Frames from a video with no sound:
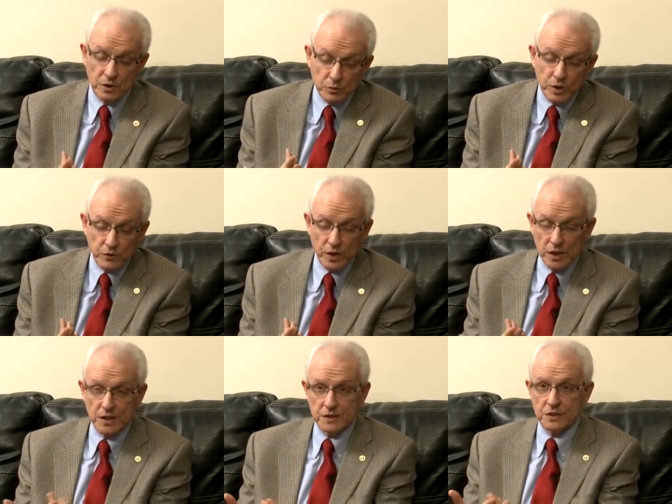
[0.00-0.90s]
And we
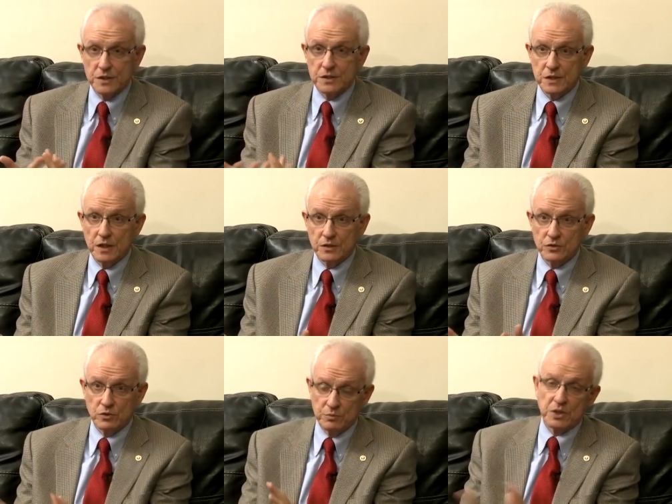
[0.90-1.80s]
realize that he's saying
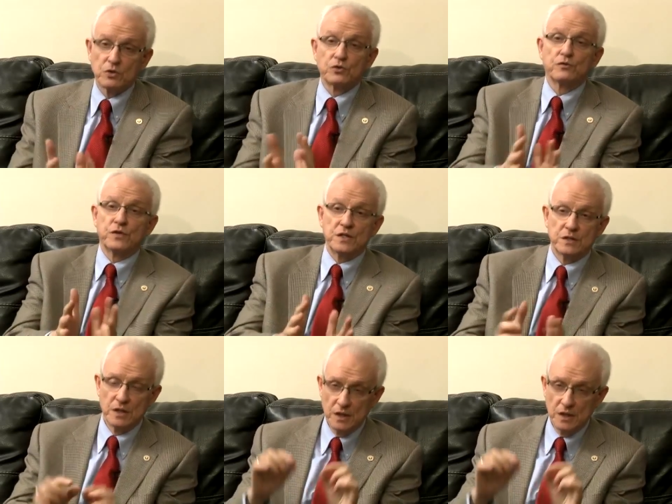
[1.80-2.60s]
so because of this